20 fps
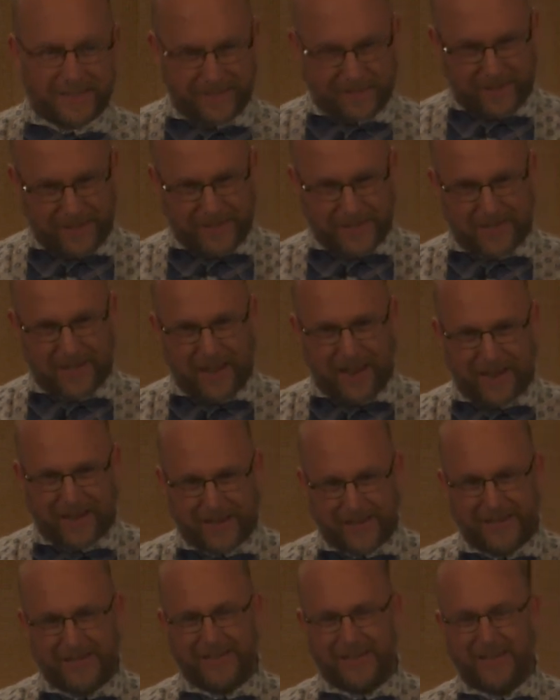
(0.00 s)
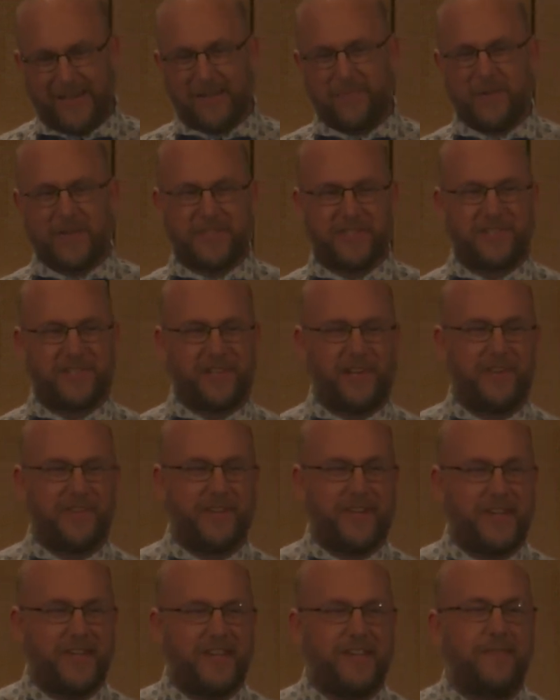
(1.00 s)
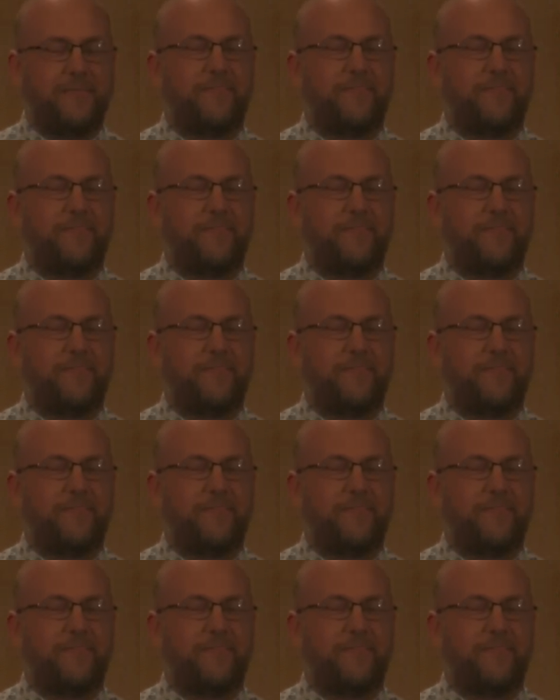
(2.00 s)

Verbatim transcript: click Slack, and message John the Geek.